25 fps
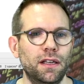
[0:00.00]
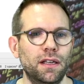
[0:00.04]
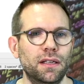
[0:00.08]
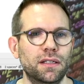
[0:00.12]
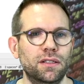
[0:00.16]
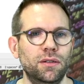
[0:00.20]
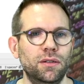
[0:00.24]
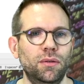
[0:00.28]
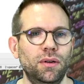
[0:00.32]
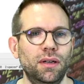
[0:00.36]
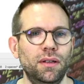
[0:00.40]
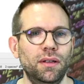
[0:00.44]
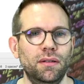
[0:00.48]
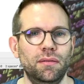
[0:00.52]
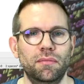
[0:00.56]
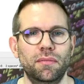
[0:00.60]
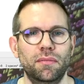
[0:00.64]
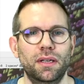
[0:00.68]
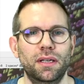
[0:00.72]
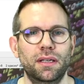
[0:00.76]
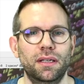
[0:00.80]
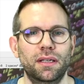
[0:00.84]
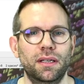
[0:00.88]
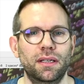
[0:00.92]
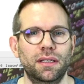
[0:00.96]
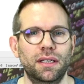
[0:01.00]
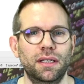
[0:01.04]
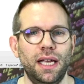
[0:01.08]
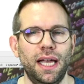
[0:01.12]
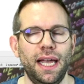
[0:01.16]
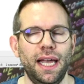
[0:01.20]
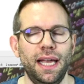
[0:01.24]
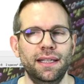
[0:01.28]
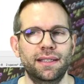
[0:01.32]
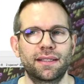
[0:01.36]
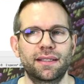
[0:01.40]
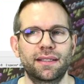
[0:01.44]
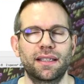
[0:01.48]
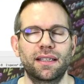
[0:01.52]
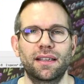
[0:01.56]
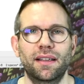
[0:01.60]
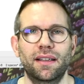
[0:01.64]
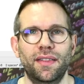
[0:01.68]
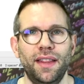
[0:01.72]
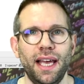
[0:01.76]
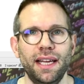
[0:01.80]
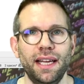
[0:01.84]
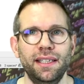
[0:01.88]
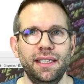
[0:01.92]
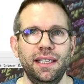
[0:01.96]
So it's
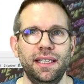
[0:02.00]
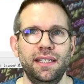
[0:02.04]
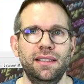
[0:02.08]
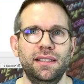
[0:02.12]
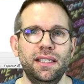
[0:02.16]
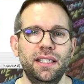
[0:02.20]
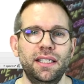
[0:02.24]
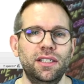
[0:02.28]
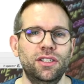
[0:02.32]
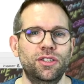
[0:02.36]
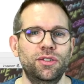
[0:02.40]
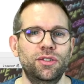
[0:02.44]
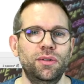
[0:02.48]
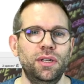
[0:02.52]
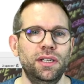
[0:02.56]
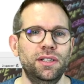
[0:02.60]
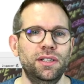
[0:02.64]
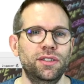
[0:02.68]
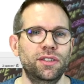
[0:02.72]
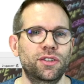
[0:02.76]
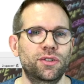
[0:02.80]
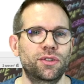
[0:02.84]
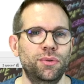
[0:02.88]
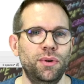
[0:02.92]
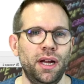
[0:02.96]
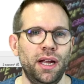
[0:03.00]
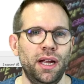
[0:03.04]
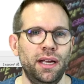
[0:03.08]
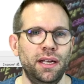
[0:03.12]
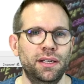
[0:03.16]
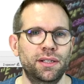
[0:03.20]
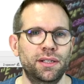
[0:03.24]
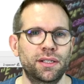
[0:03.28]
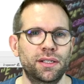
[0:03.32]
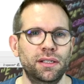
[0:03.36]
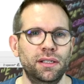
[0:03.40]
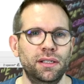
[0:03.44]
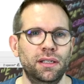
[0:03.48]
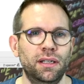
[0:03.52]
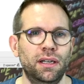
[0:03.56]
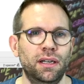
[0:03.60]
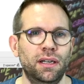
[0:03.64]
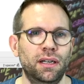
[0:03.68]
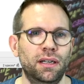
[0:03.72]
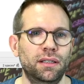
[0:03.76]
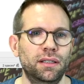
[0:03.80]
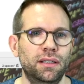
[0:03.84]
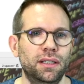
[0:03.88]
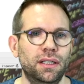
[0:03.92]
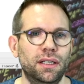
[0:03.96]
that easy to integrate
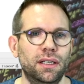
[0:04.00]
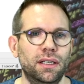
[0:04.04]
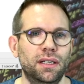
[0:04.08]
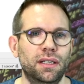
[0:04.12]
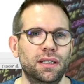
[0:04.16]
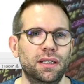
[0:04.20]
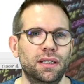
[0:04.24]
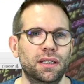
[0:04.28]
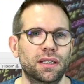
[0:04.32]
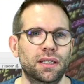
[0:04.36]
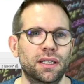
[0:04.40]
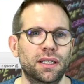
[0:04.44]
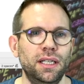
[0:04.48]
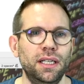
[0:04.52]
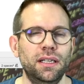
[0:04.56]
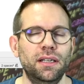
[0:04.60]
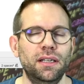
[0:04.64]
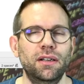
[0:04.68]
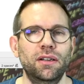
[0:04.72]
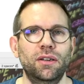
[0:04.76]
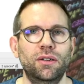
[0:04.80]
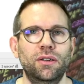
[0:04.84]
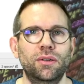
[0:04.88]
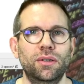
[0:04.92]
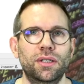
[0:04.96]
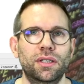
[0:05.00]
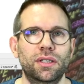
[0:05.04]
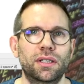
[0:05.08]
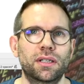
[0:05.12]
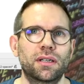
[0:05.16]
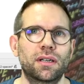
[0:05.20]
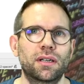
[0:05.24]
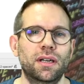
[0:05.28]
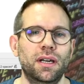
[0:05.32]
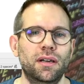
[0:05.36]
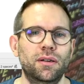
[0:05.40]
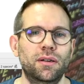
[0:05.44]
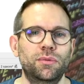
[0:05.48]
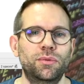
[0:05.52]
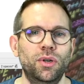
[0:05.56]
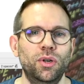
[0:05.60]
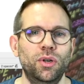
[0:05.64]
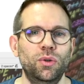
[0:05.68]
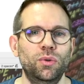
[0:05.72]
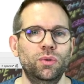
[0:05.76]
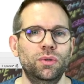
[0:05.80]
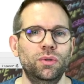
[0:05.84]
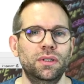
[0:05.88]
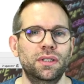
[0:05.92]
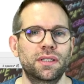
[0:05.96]
keycloak
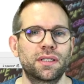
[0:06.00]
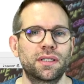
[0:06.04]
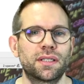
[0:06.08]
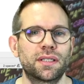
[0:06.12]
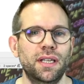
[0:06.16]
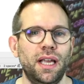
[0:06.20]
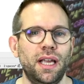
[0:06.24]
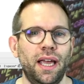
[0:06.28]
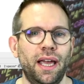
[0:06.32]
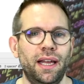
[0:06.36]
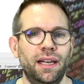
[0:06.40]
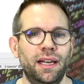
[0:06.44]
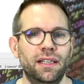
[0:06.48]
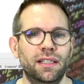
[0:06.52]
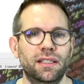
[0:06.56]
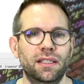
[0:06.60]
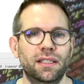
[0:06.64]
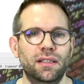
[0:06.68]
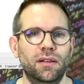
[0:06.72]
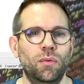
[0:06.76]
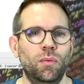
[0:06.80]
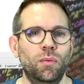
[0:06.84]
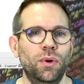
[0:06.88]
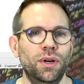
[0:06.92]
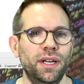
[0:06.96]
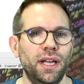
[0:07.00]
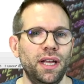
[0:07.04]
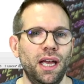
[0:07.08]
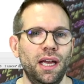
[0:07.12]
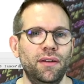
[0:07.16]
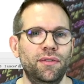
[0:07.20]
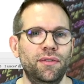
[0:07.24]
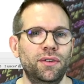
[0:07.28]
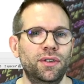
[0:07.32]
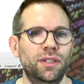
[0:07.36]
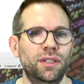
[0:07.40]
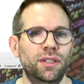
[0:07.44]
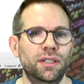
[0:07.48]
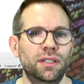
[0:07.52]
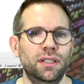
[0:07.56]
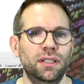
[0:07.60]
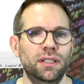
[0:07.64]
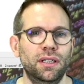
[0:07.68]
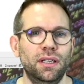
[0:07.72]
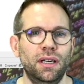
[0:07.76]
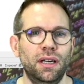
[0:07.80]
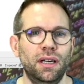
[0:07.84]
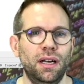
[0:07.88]
roles and whatever